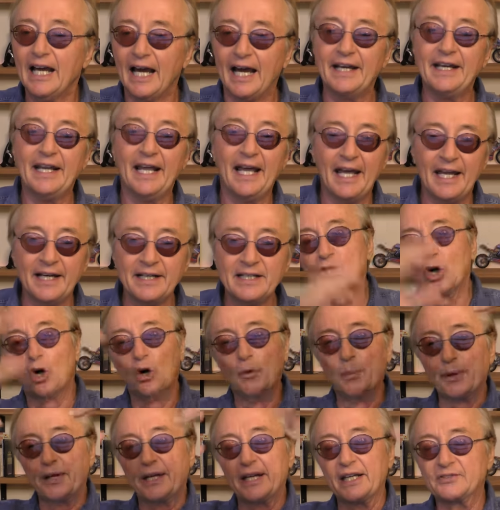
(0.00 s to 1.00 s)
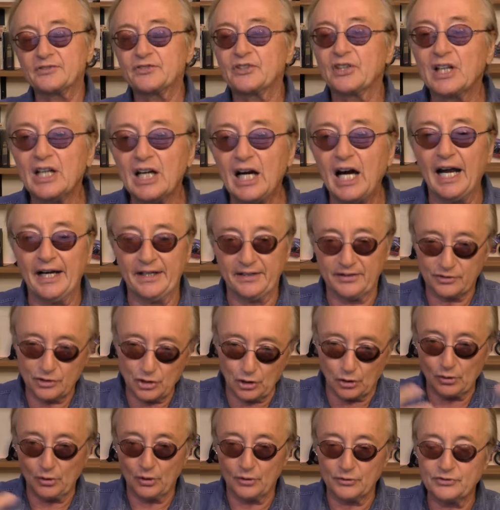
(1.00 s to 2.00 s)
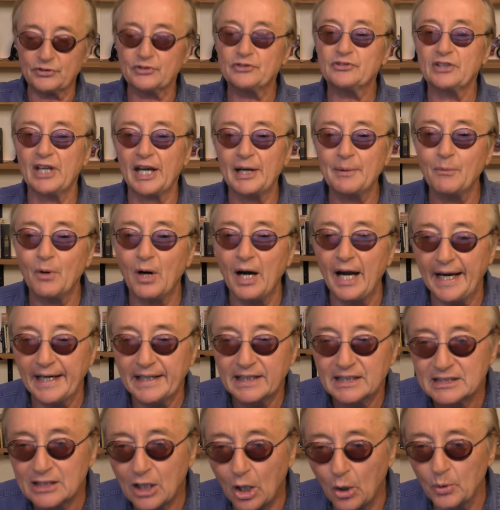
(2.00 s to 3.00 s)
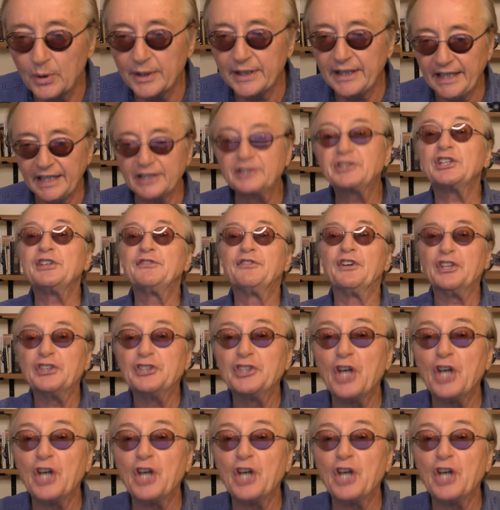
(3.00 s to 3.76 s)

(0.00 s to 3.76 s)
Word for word: and then Uber gets the cut. Turo's the same way, only it's even